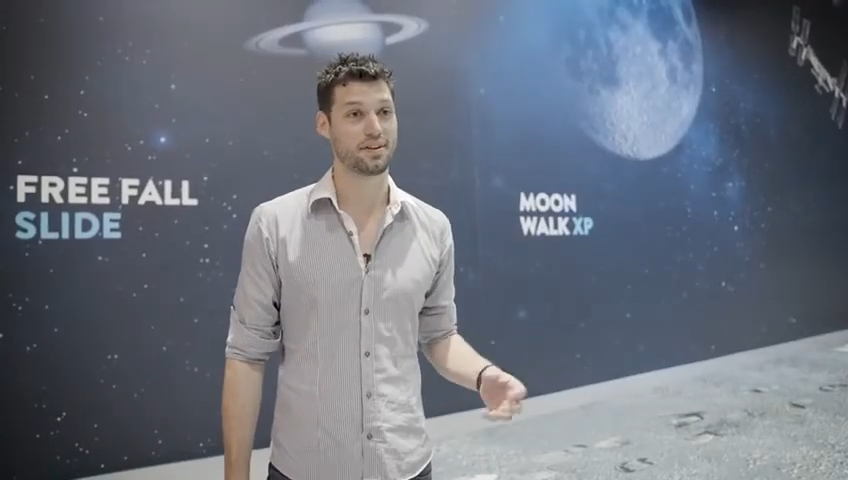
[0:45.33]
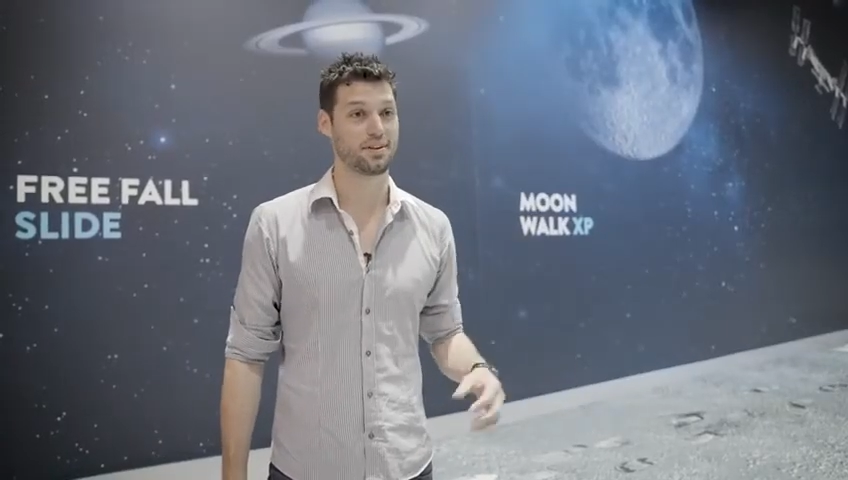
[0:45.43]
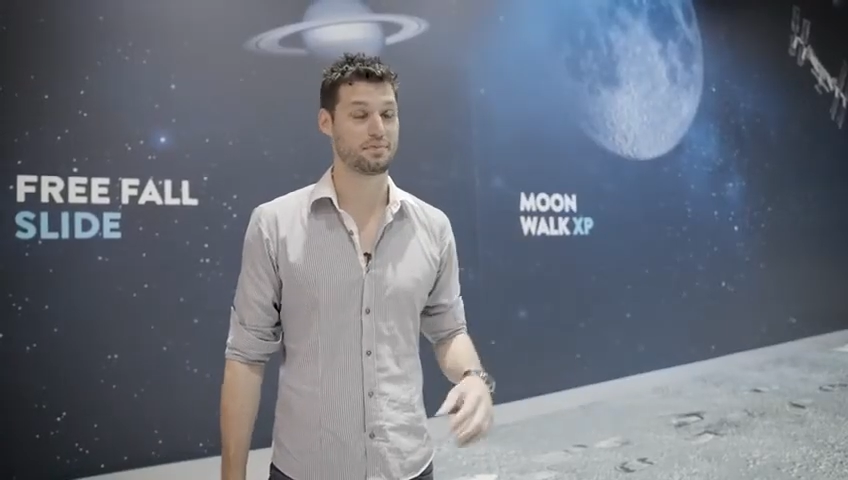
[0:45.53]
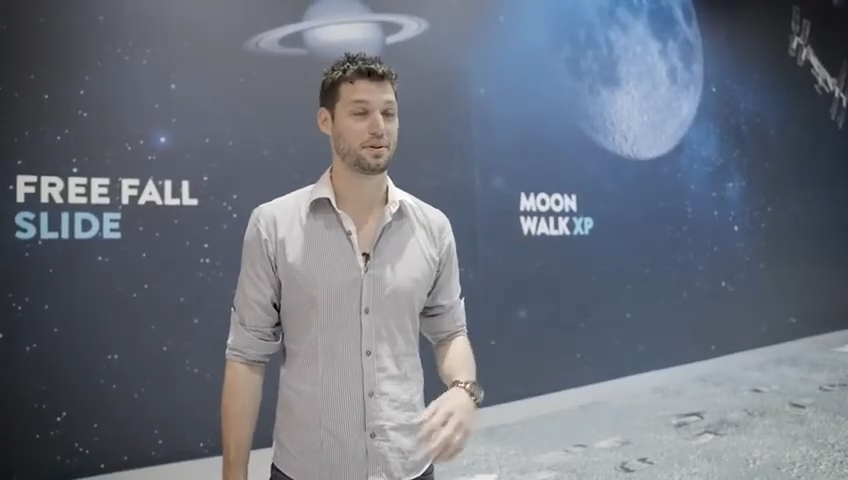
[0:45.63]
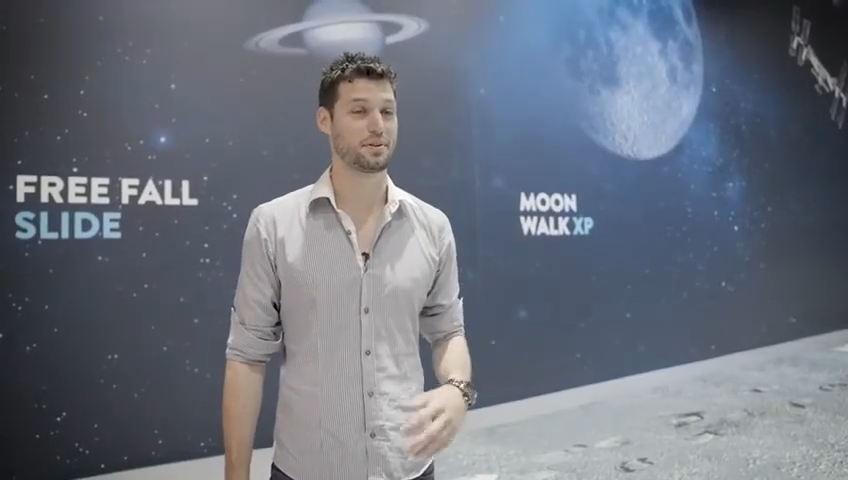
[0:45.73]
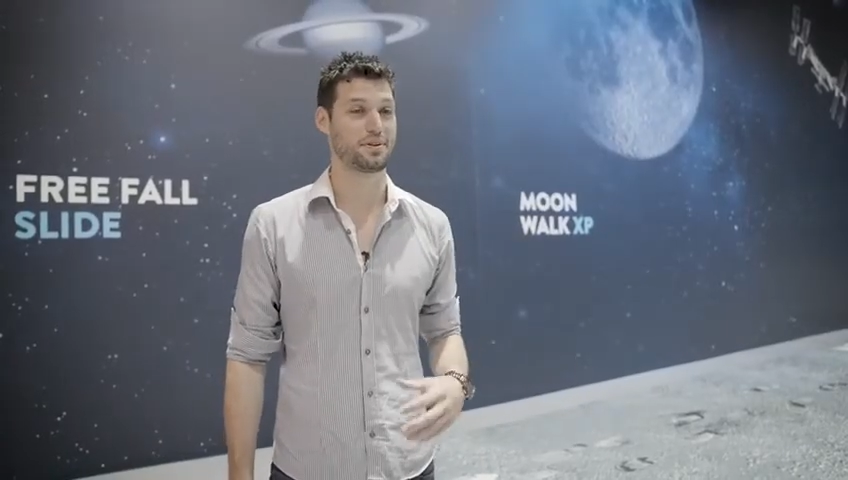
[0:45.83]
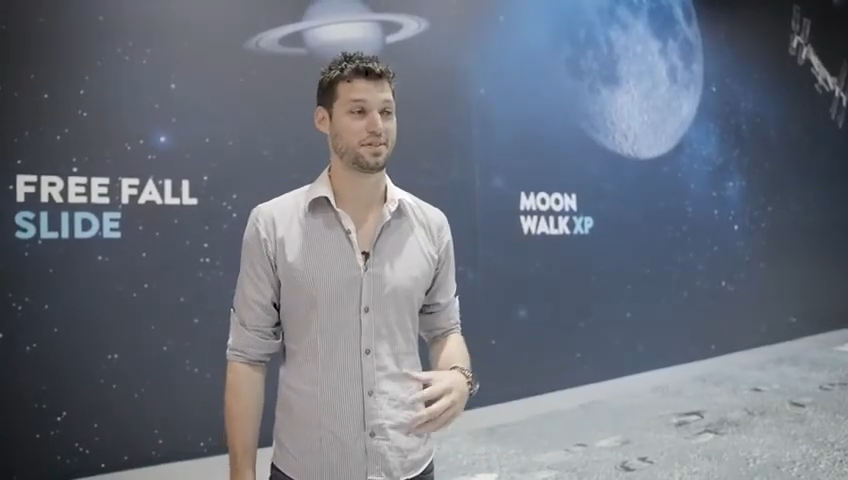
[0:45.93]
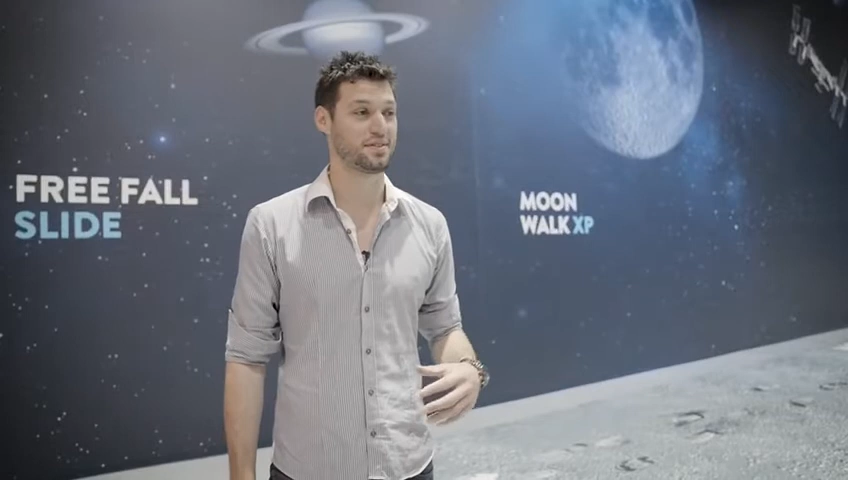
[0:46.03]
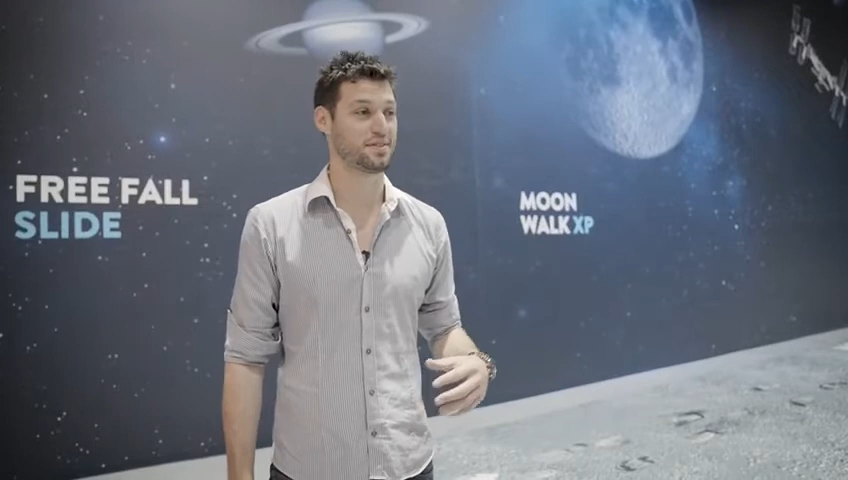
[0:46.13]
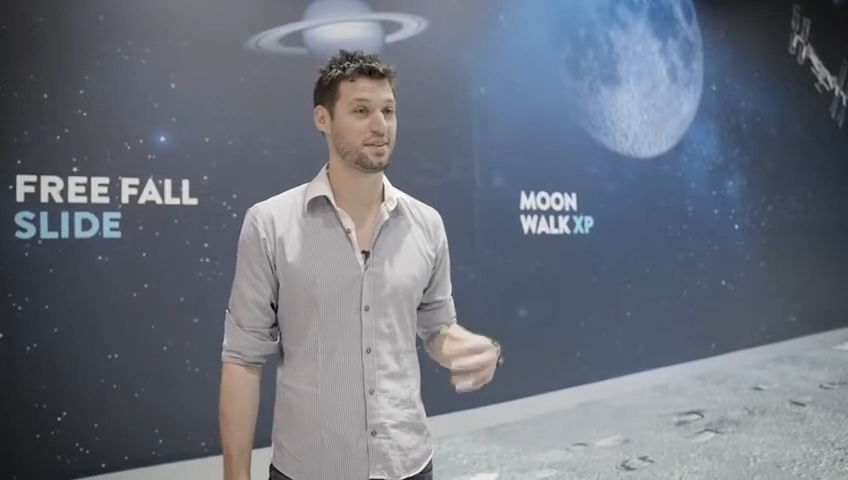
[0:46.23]
about
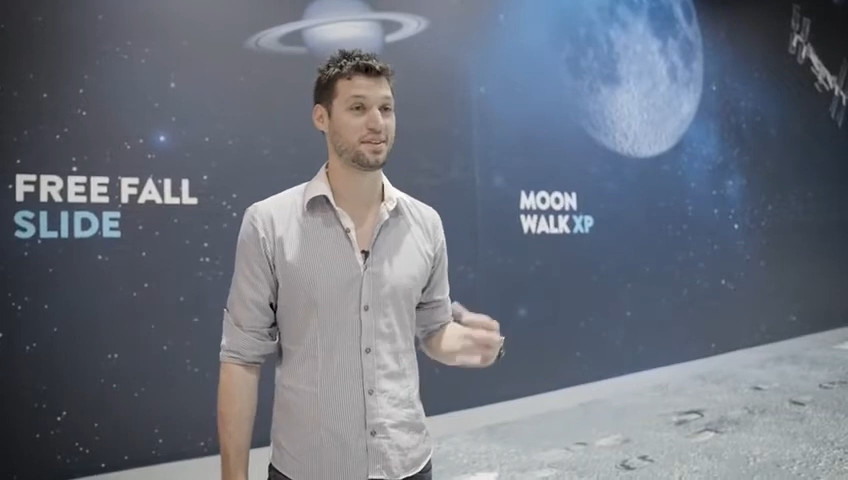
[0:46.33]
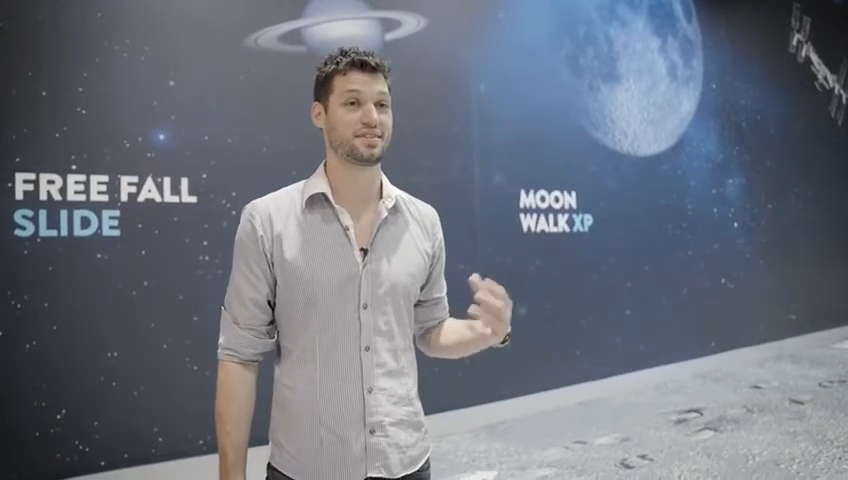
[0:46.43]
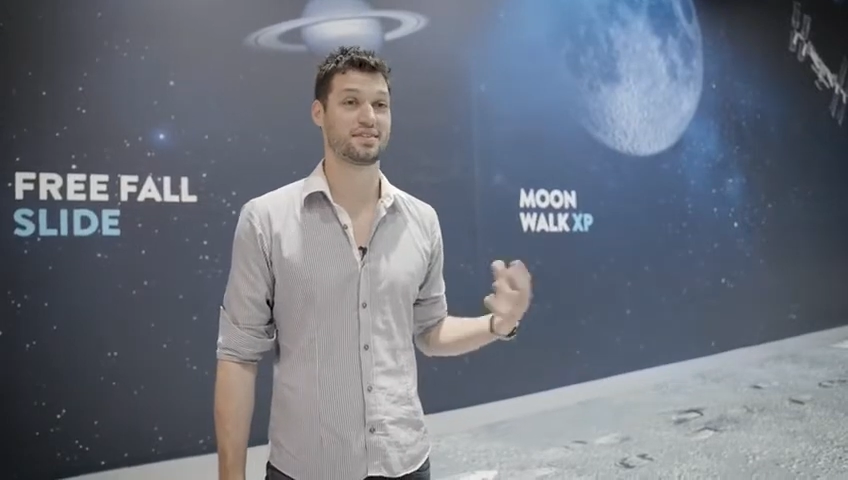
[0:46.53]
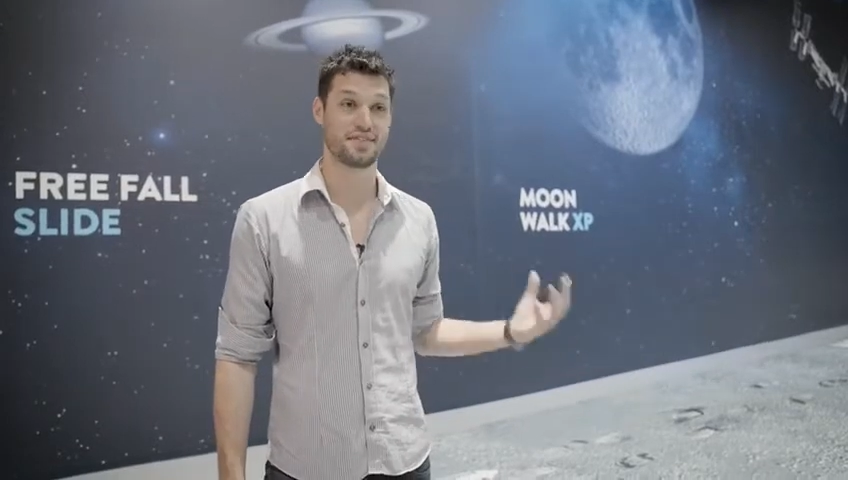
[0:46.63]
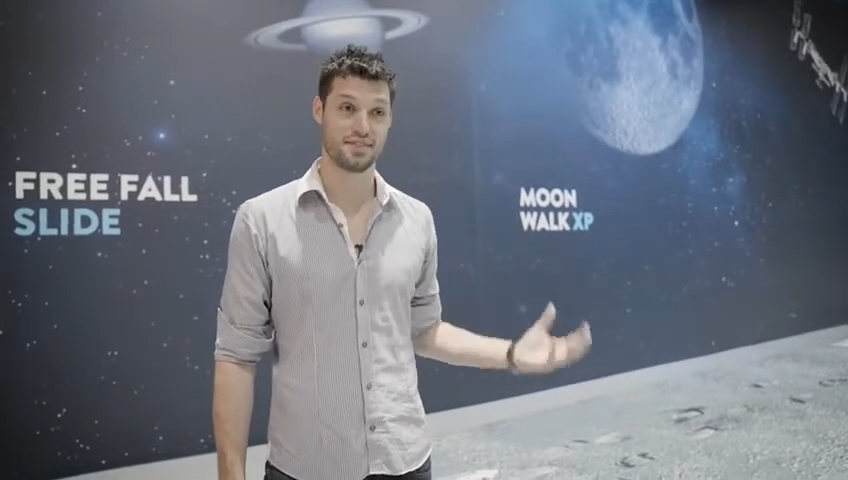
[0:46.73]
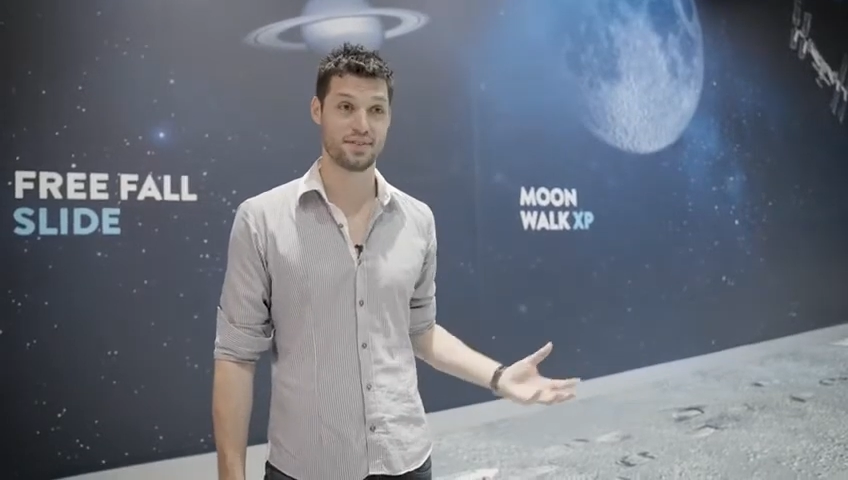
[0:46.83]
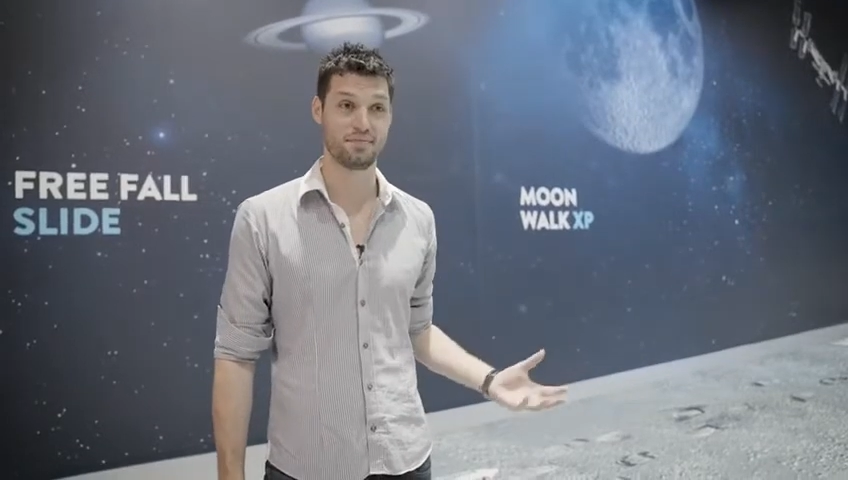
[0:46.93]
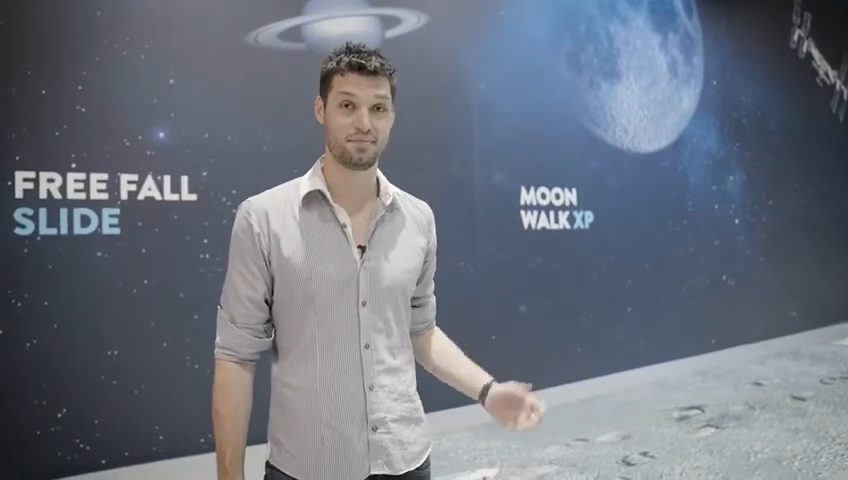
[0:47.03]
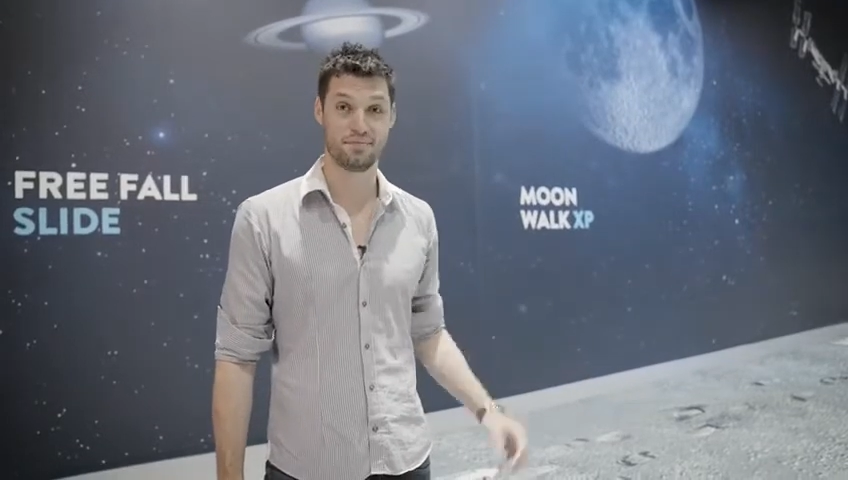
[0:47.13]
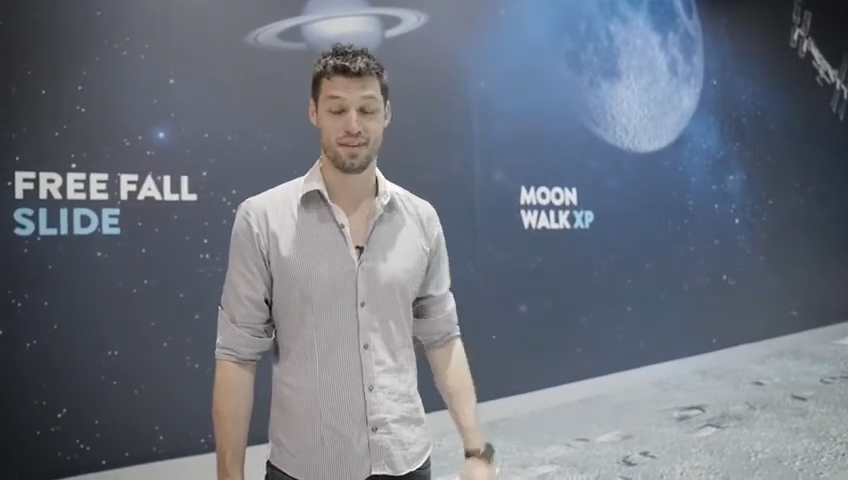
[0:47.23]
the solar system,